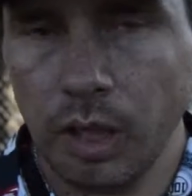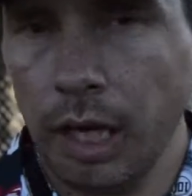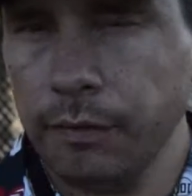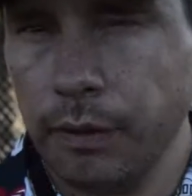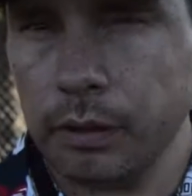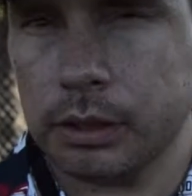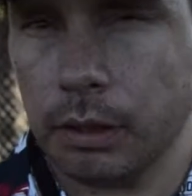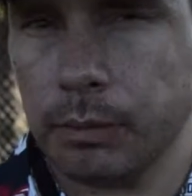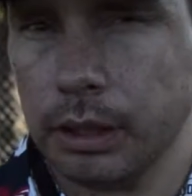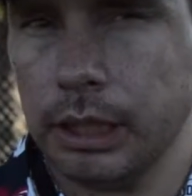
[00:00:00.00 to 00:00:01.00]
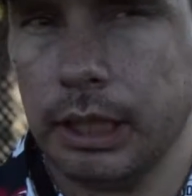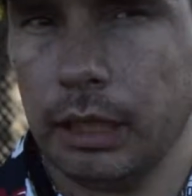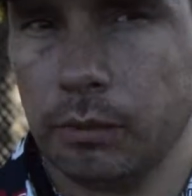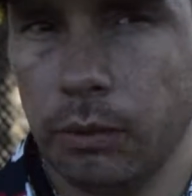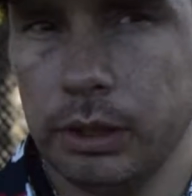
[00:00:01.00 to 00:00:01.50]
I felt something like
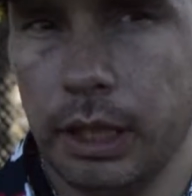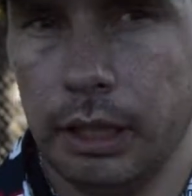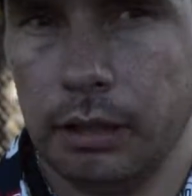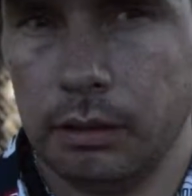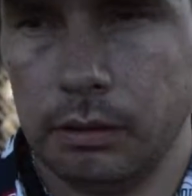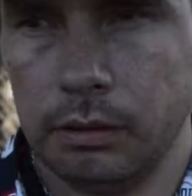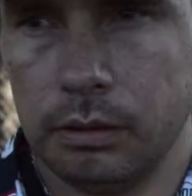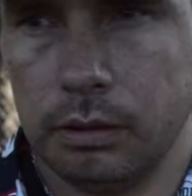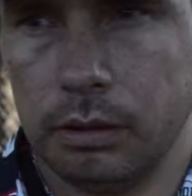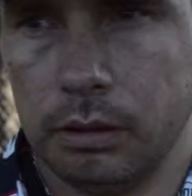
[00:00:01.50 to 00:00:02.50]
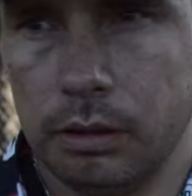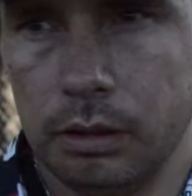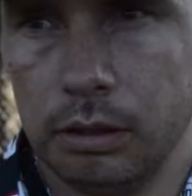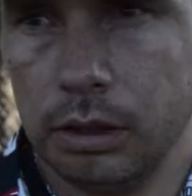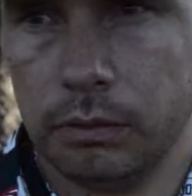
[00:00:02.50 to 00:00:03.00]
that one day. I